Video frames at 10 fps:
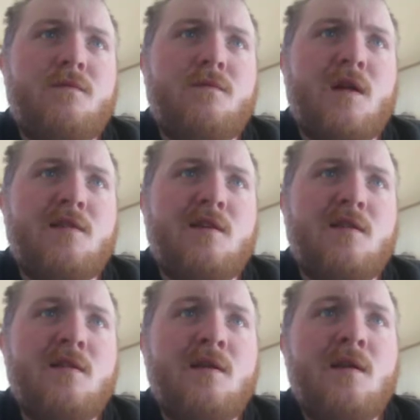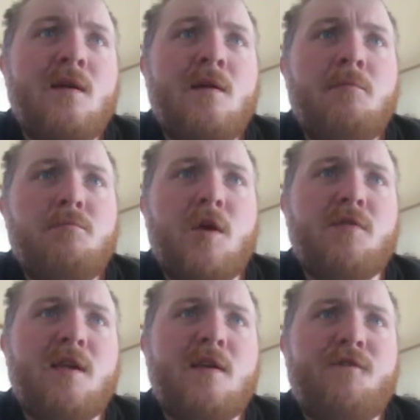Volatile.
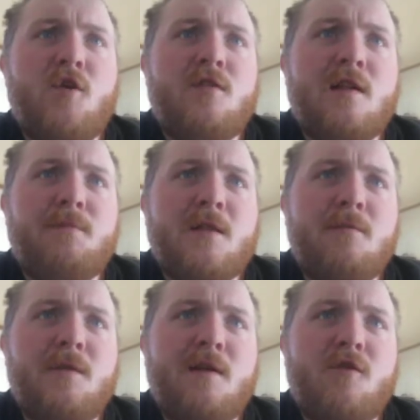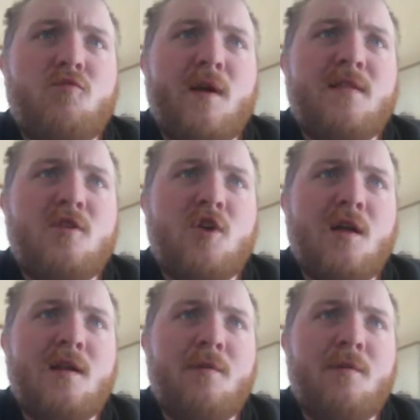Previously, a few suspected believers went to jail,